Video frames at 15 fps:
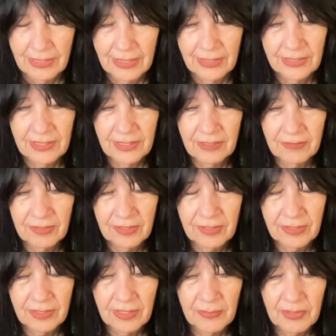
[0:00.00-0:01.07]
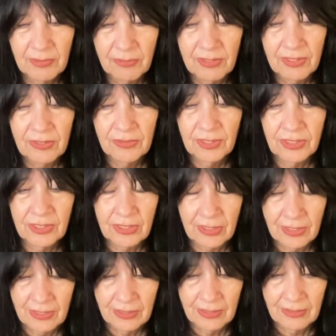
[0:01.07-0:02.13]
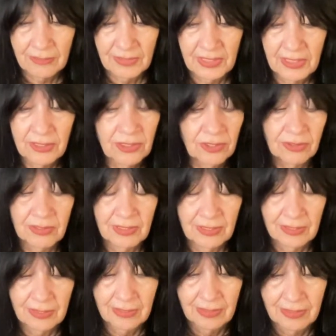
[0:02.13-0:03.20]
And it's difficult. I mean, where do you start with history?